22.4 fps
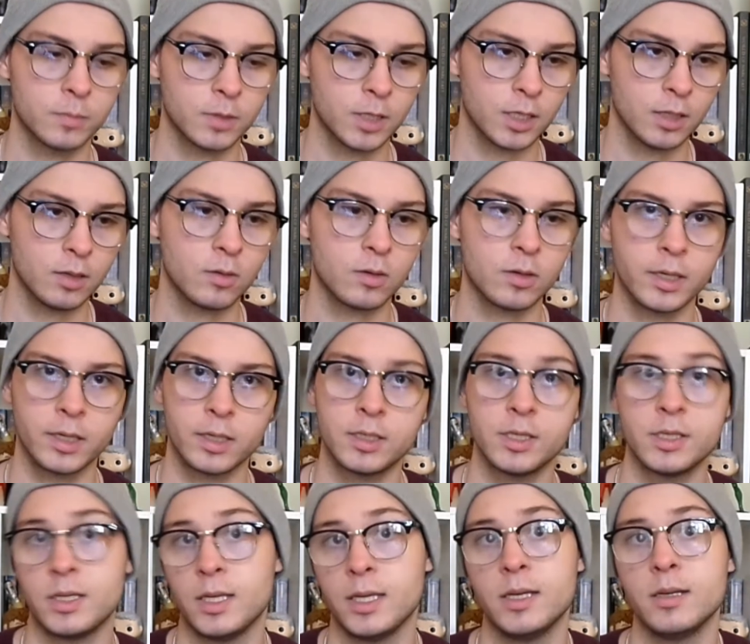or
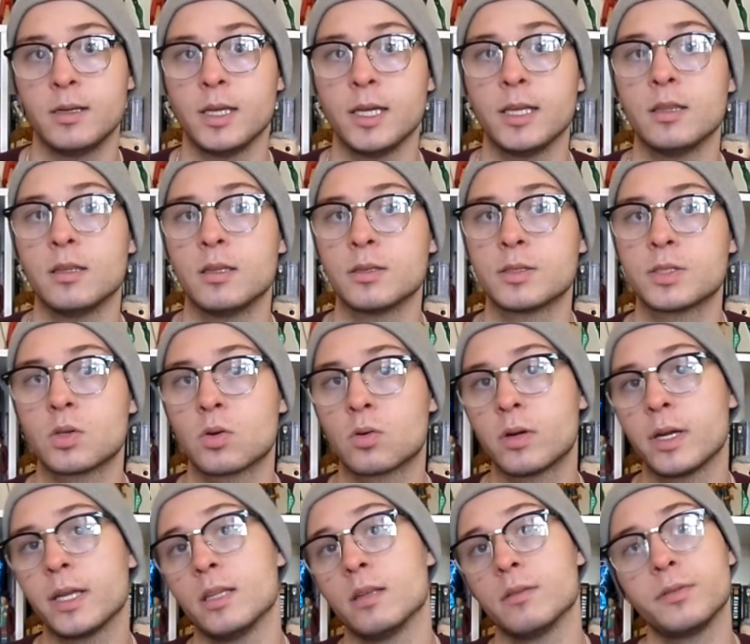just in the
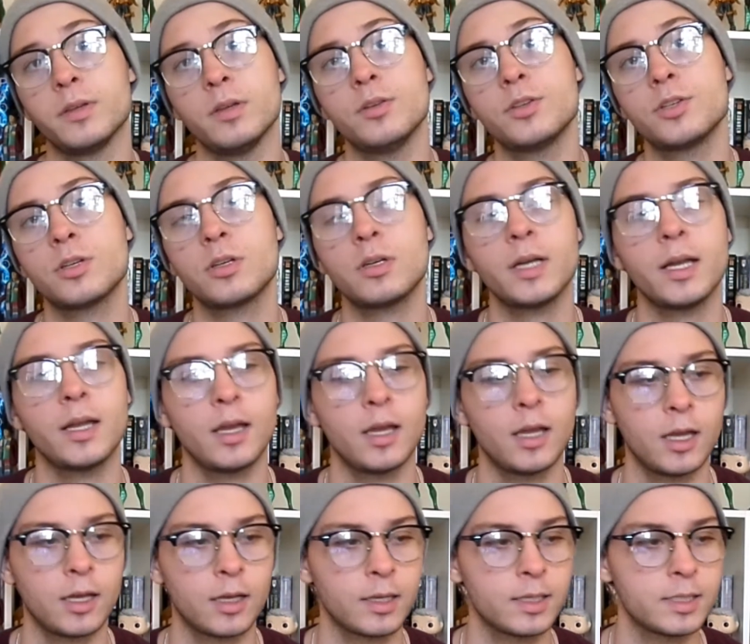story in the future,
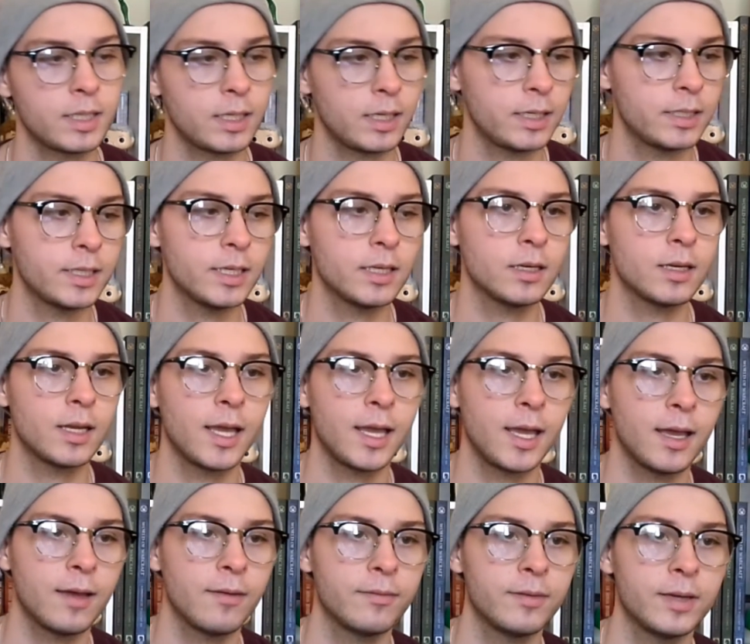because it
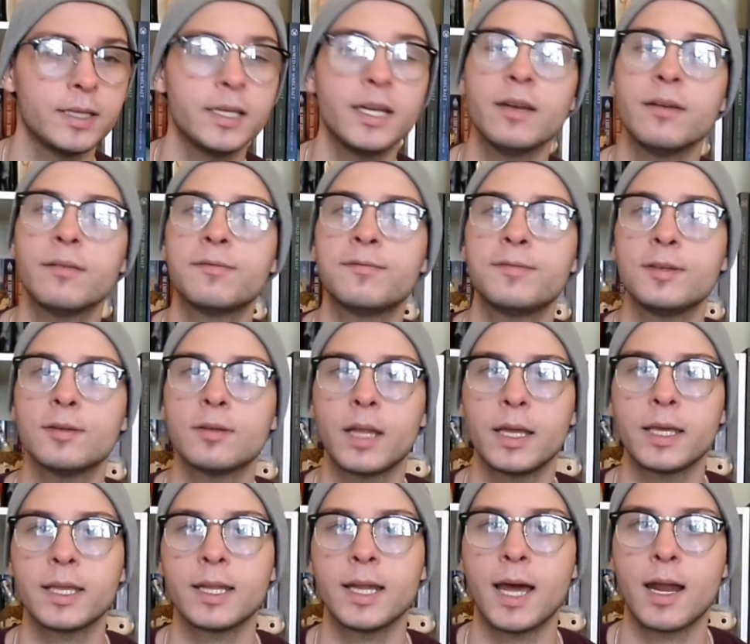didn't feel
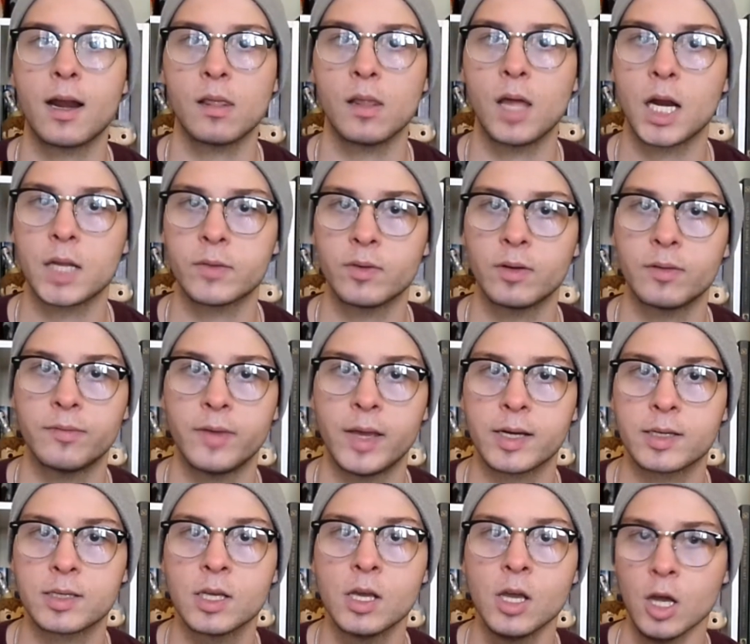like it had a lot of
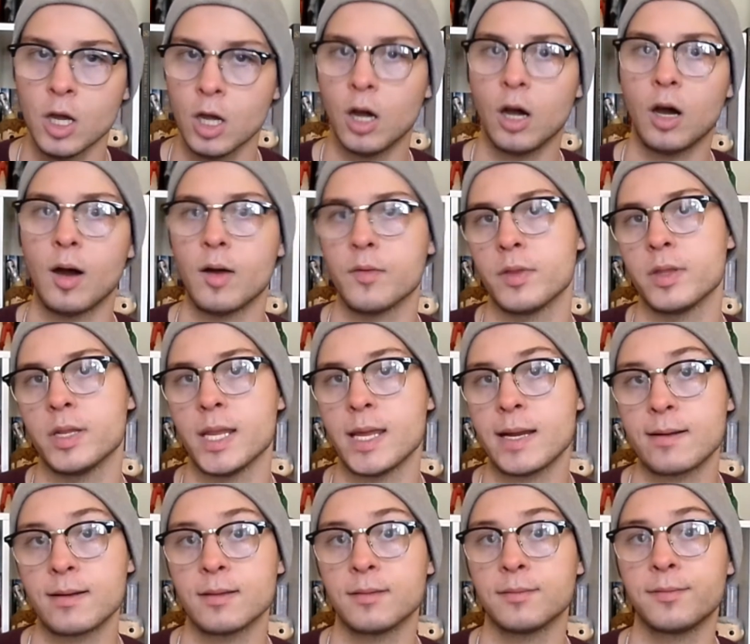effect on the
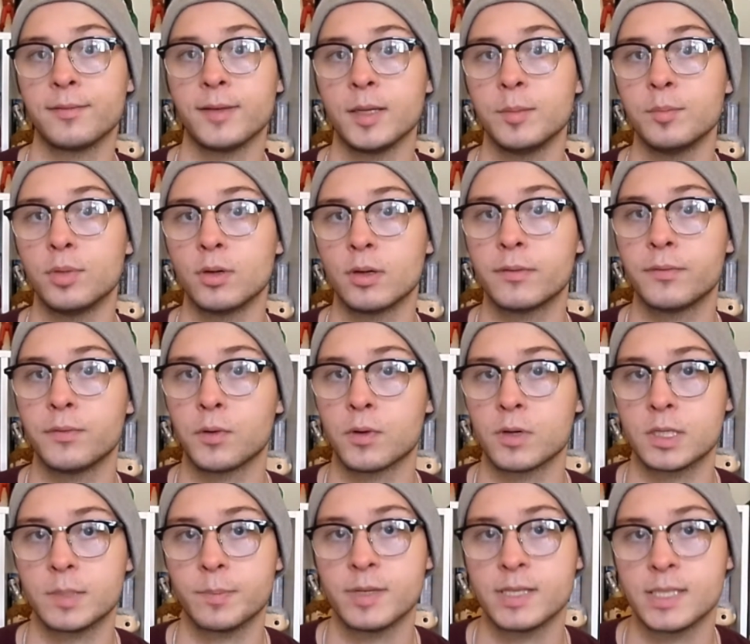narrative in book
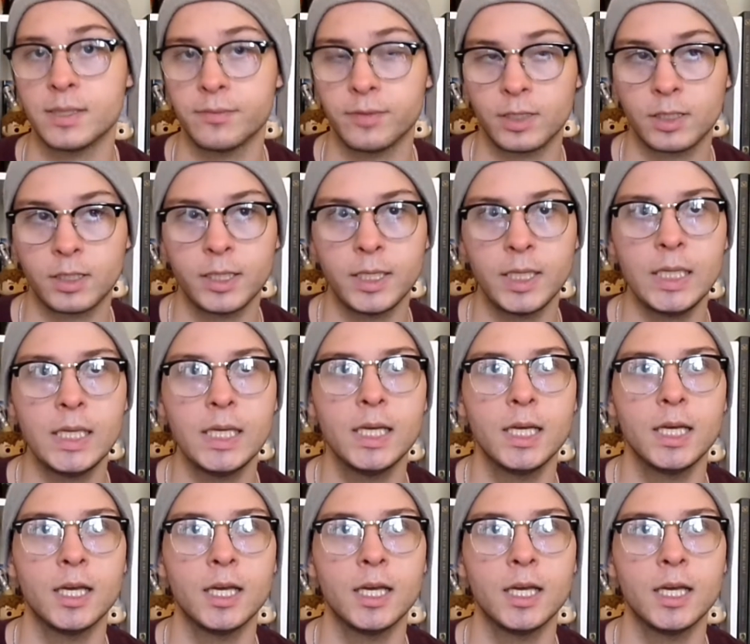4 specifically.